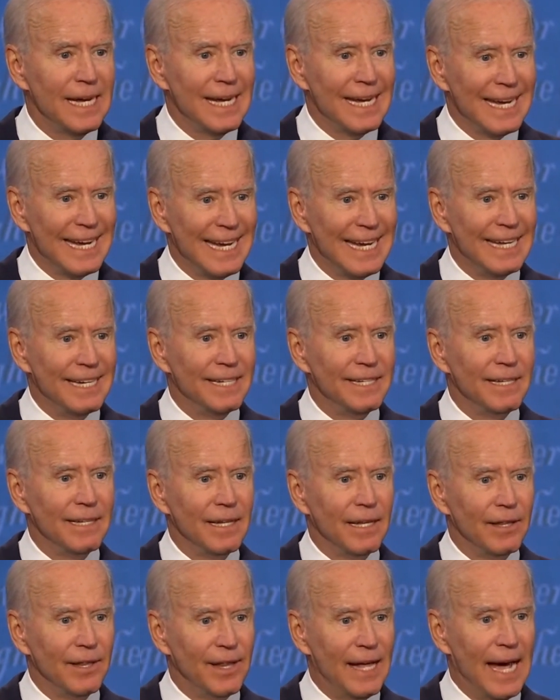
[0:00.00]
in
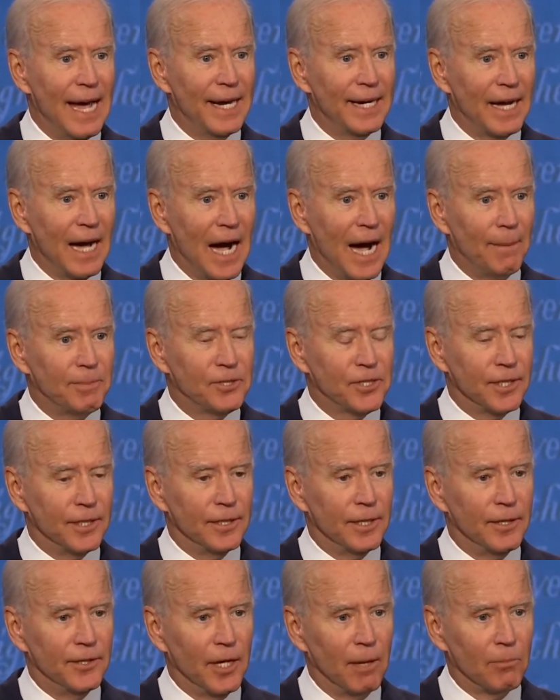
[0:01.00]
that option,
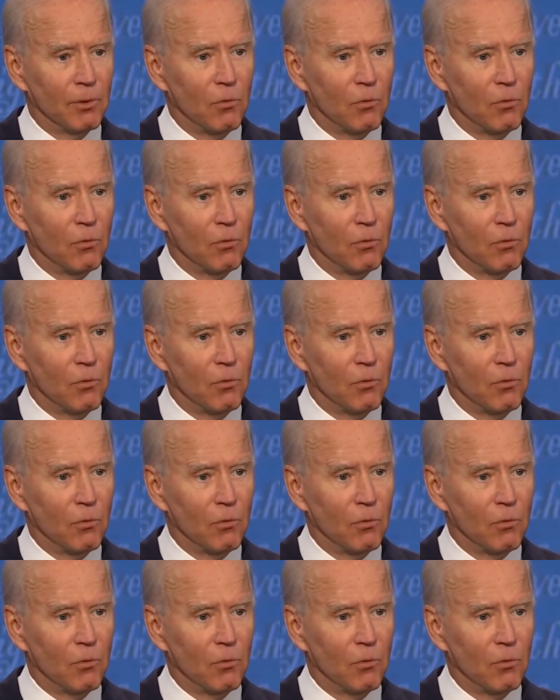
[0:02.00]
number one.